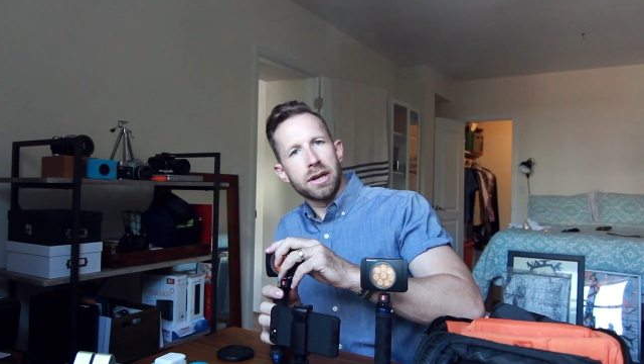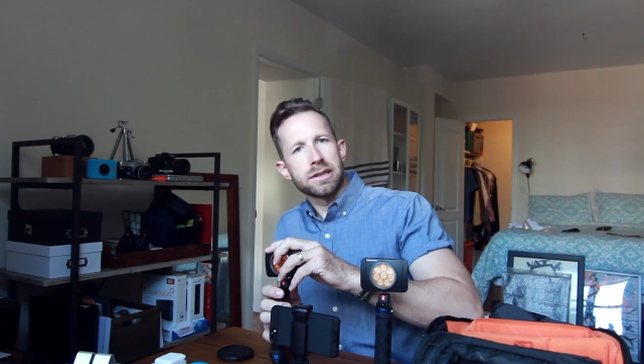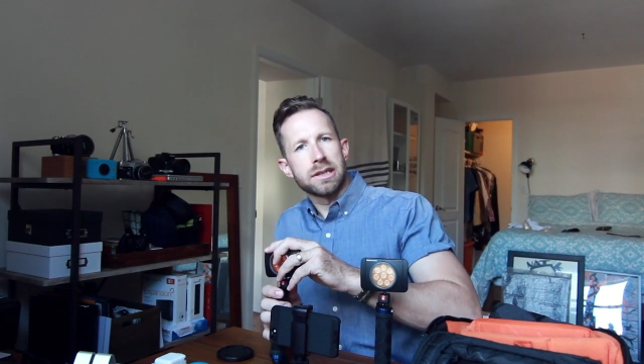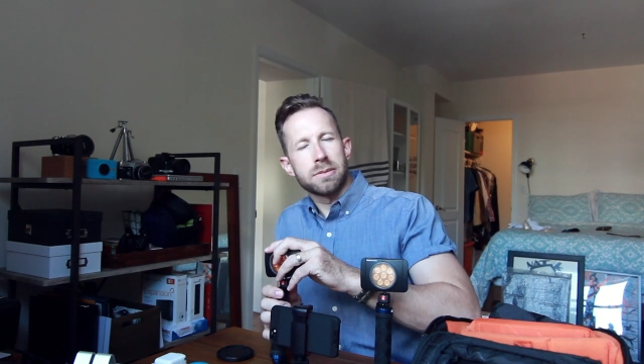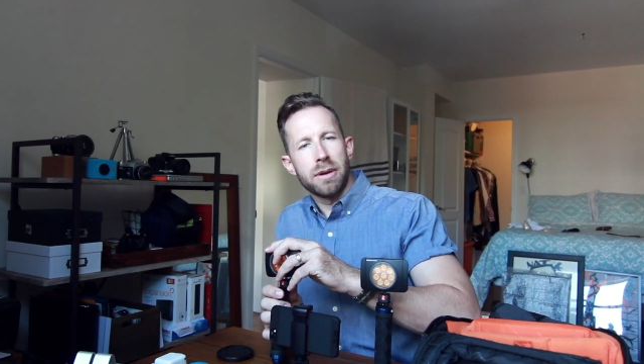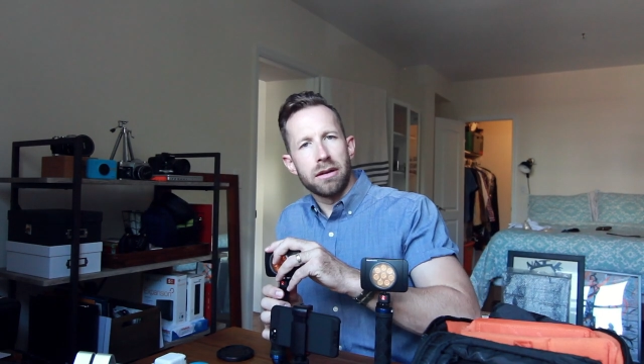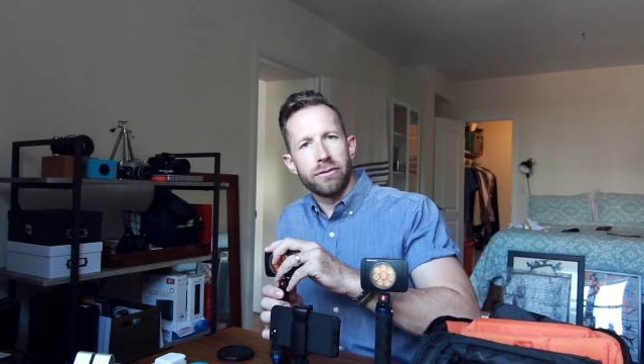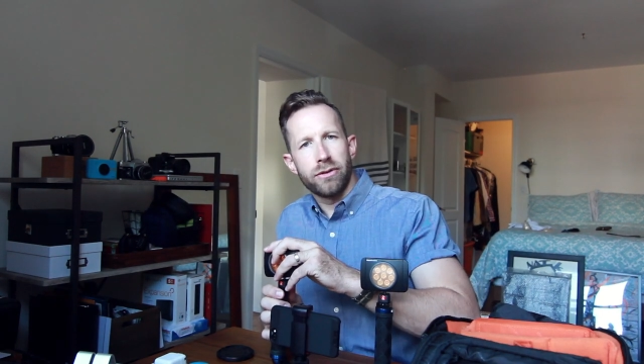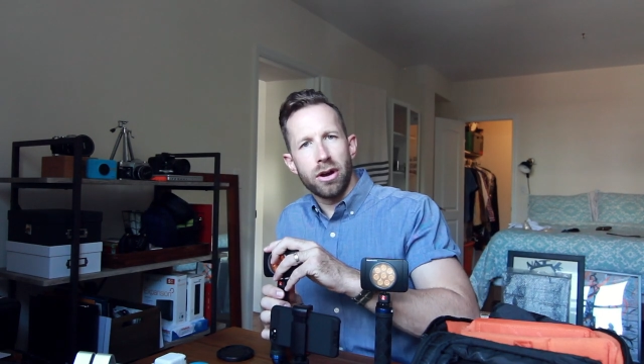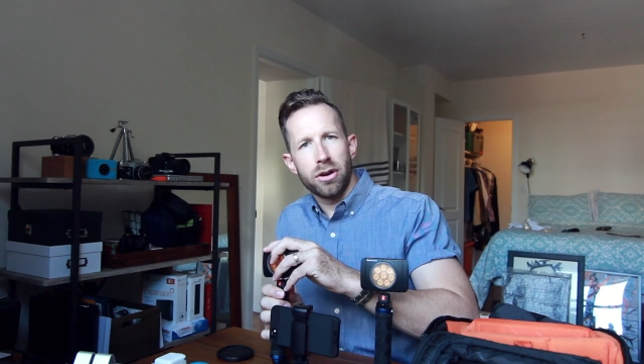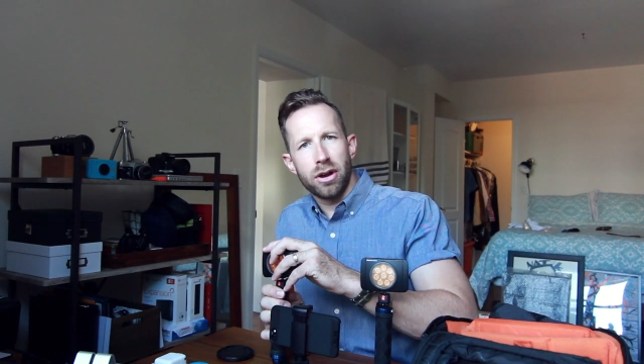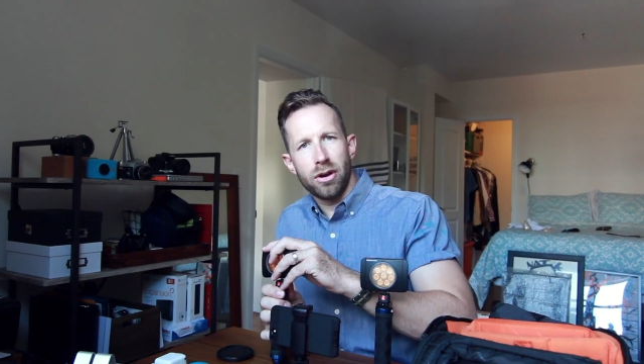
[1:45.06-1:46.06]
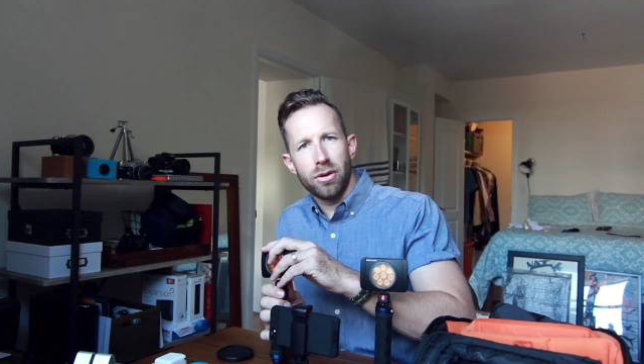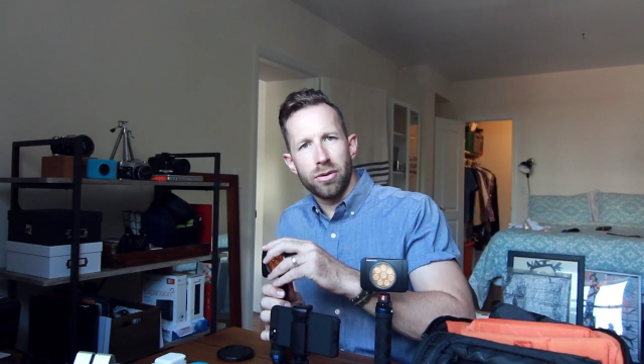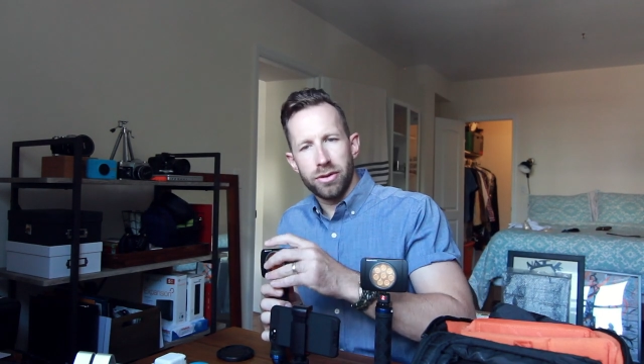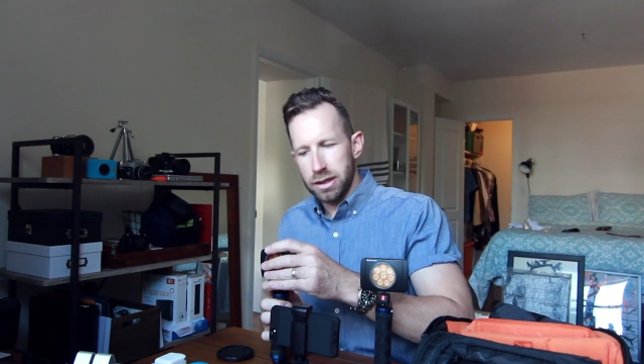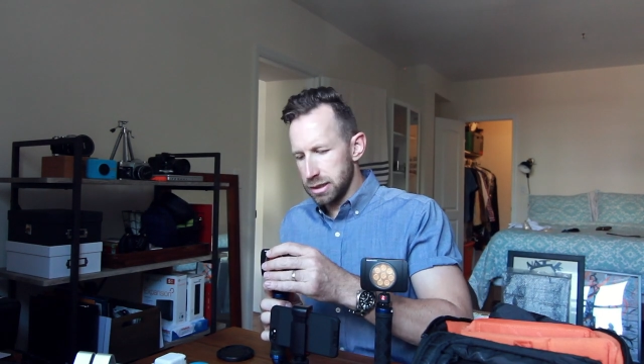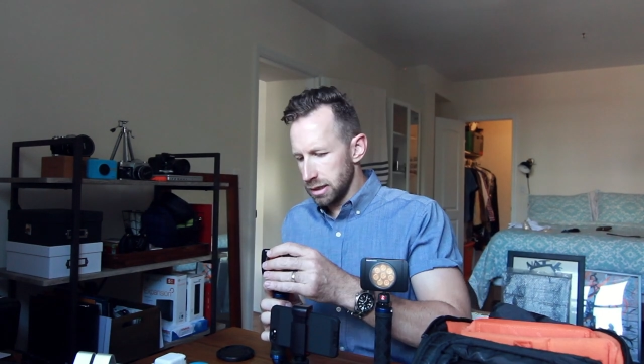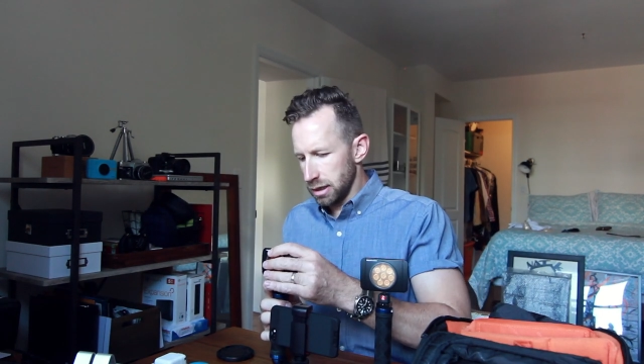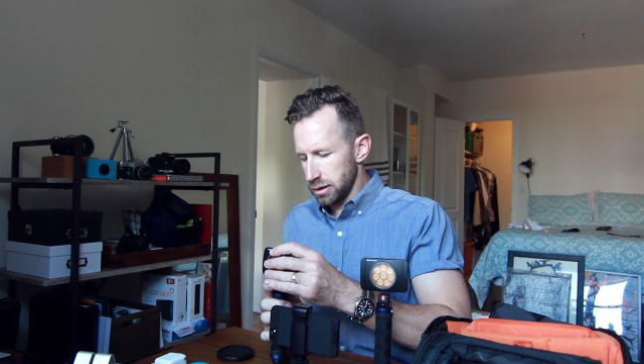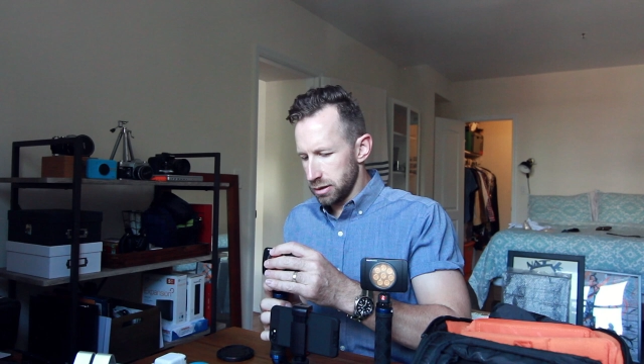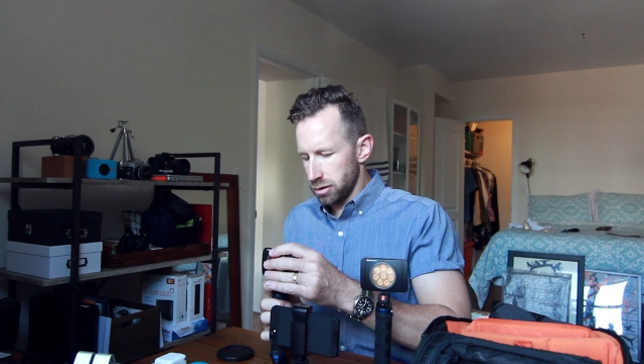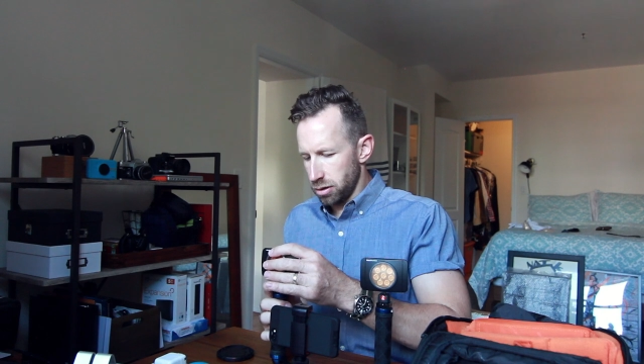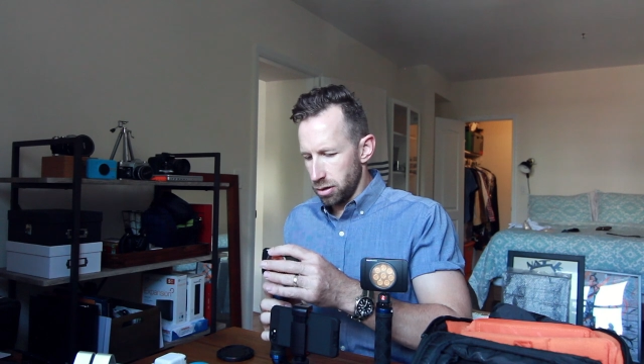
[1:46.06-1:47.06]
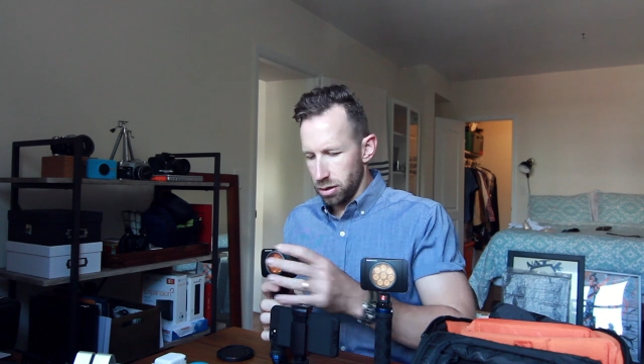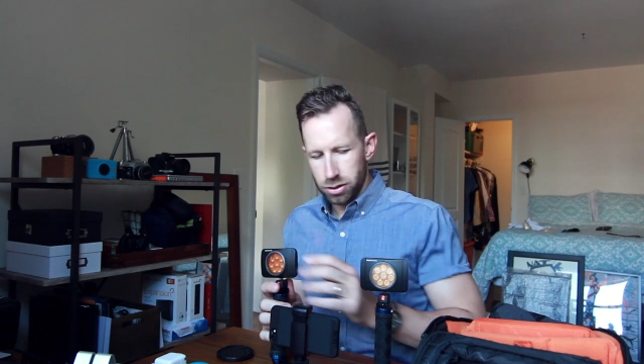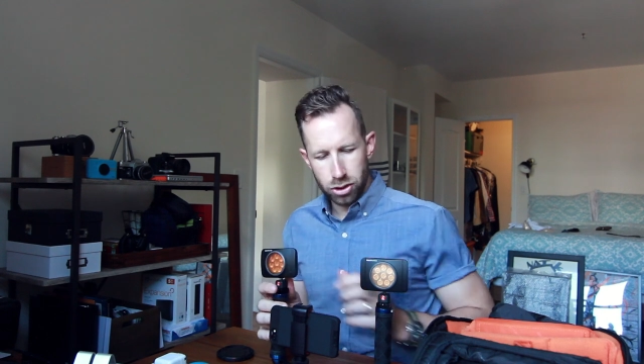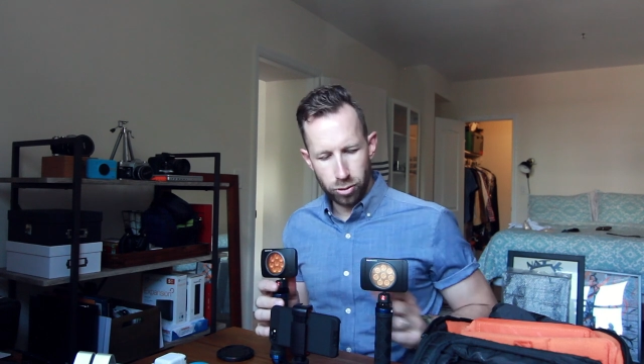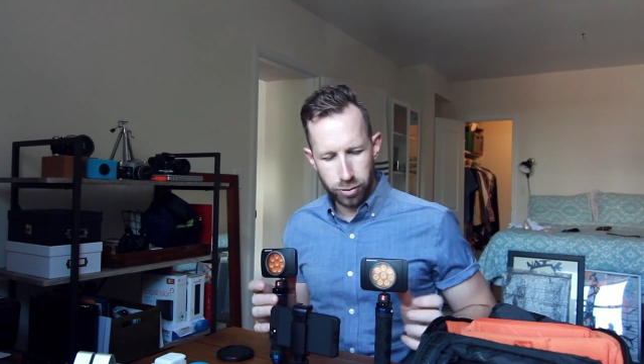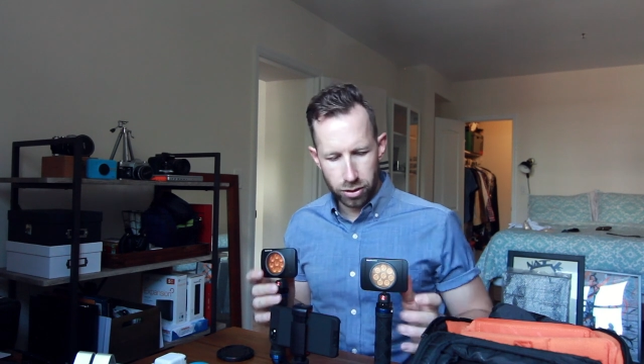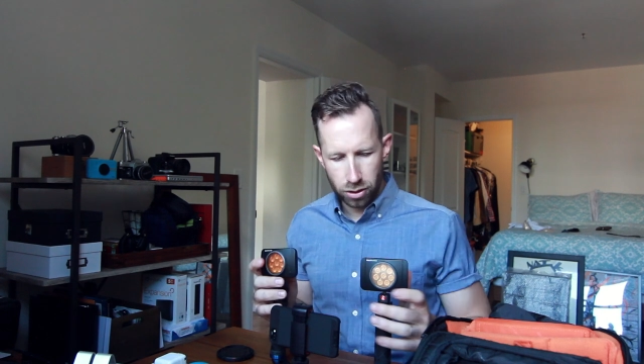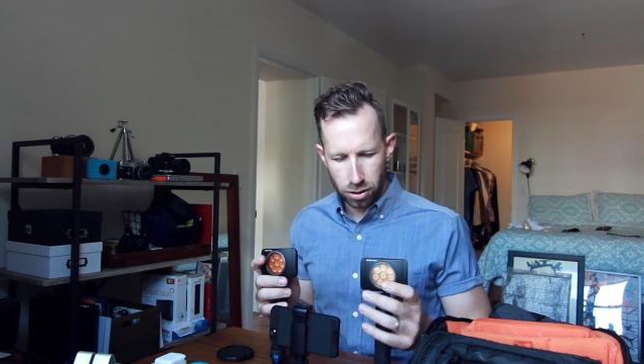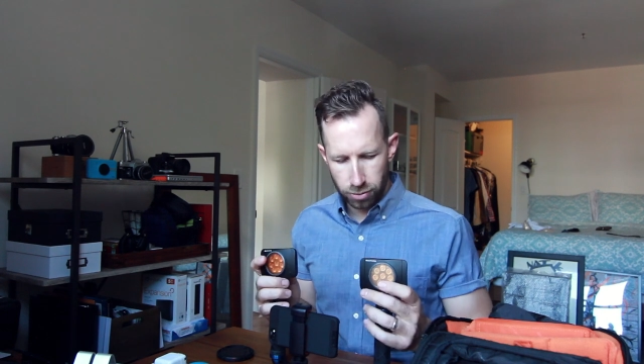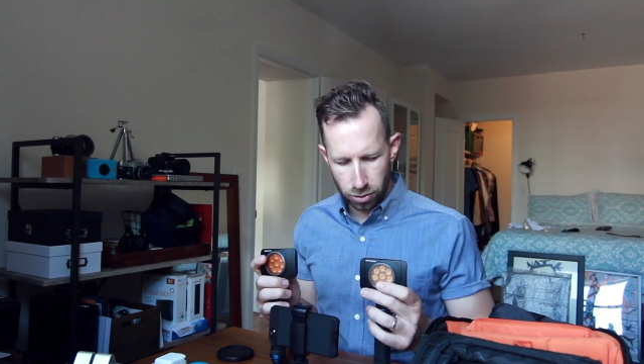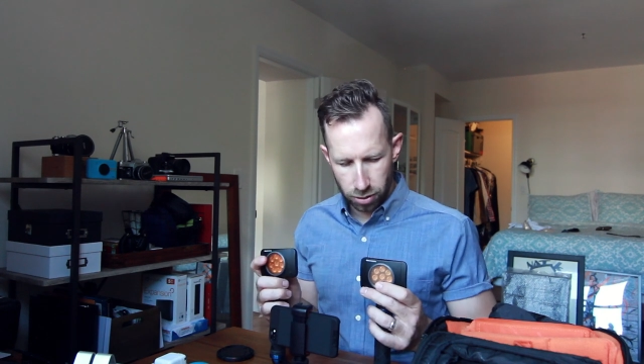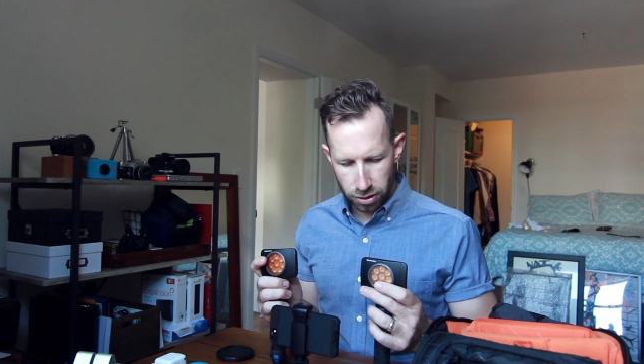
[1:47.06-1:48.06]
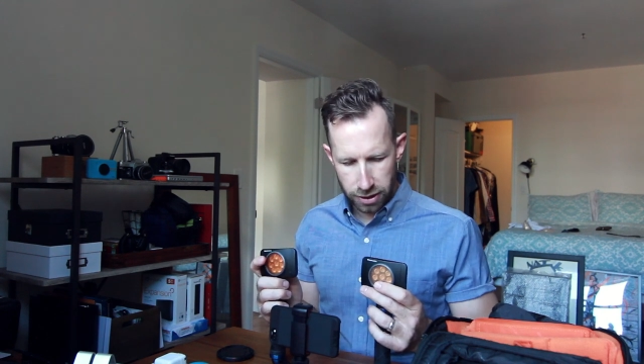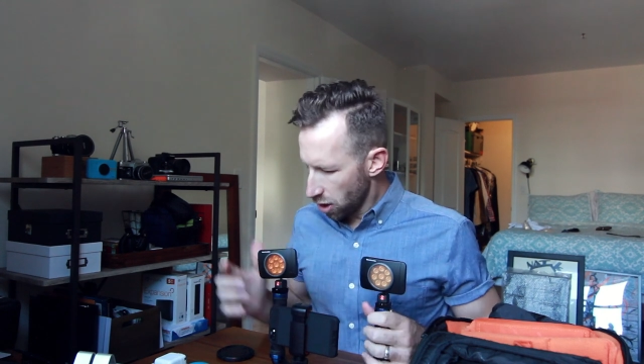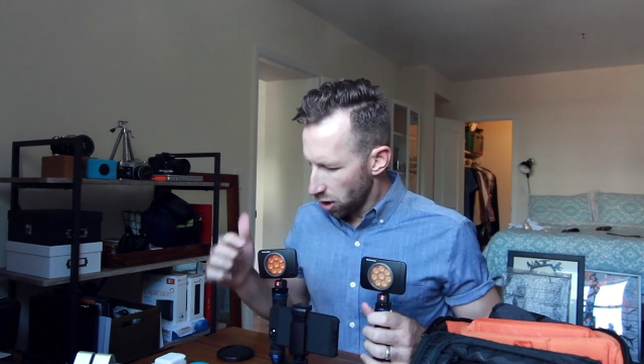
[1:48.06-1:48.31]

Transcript: because it's Manfrotto, these things are super durable.